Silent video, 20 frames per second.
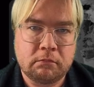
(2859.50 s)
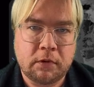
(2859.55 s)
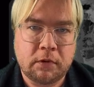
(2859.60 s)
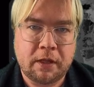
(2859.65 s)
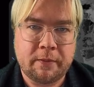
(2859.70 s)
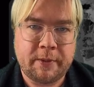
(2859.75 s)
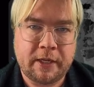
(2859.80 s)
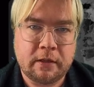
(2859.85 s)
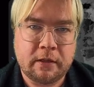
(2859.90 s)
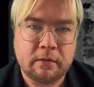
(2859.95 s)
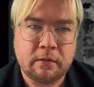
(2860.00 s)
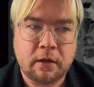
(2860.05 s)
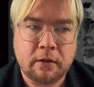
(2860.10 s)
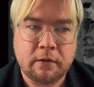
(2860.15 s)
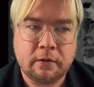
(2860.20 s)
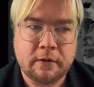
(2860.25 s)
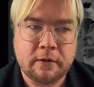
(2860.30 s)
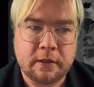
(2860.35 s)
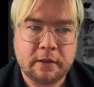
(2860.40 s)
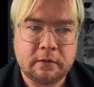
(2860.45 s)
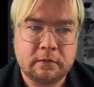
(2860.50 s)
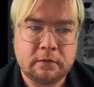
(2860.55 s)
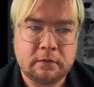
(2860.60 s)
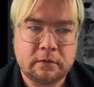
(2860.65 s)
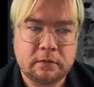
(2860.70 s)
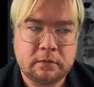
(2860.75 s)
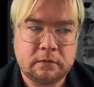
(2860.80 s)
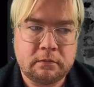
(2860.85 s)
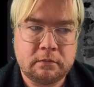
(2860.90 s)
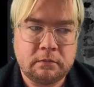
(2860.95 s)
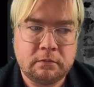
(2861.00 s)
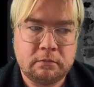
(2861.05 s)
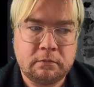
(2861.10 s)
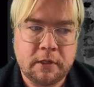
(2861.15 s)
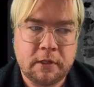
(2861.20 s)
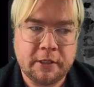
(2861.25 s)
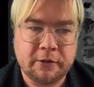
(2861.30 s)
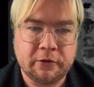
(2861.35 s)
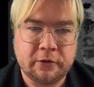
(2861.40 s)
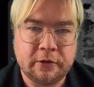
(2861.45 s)
Well, I mean, other than
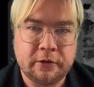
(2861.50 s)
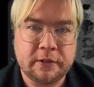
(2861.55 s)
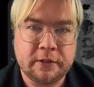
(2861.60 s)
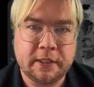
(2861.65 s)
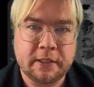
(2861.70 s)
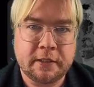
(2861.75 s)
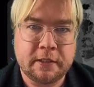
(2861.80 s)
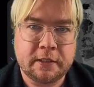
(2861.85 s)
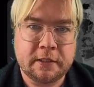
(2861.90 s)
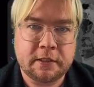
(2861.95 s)
introducing